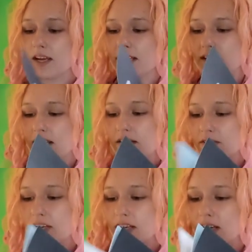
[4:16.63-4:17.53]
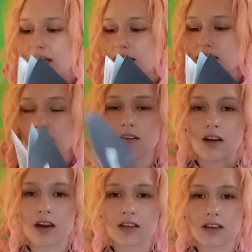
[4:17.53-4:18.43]
like they really like
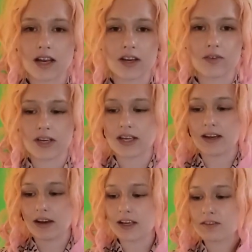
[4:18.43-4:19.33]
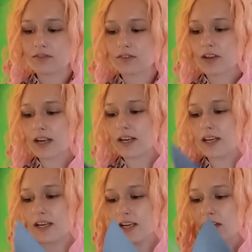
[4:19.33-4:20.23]
cut like with a knife and
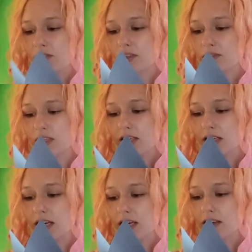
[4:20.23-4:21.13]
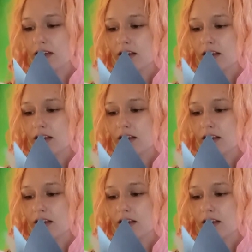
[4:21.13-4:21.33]
i think it was really like